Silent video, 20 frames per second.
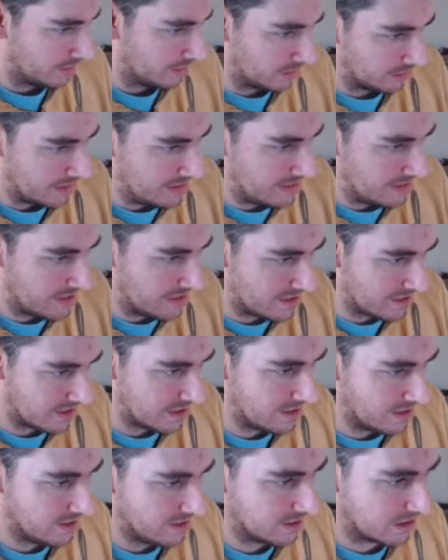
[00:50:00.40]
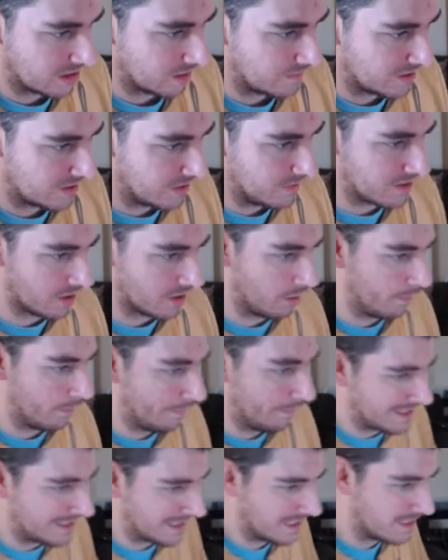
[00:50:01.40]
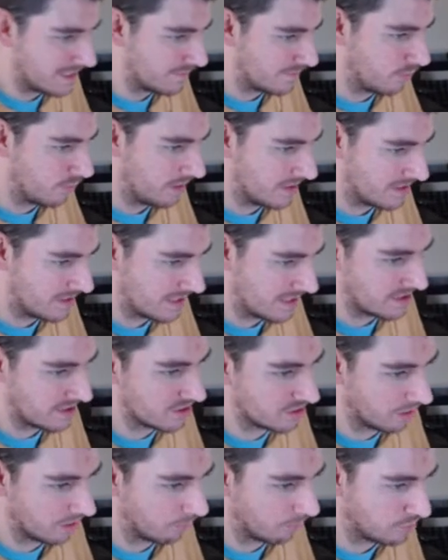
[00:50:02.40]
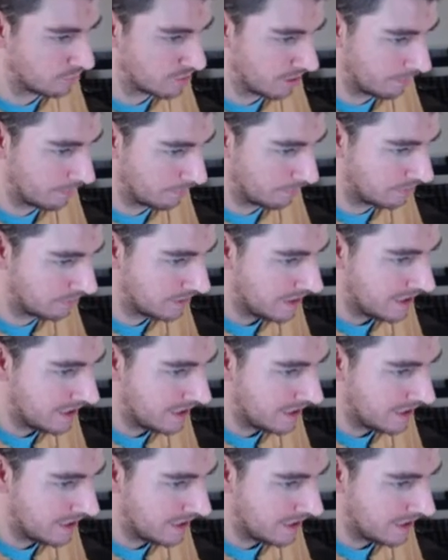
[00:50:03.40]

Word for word: latest in the sub-series omits its predecessor's double jumps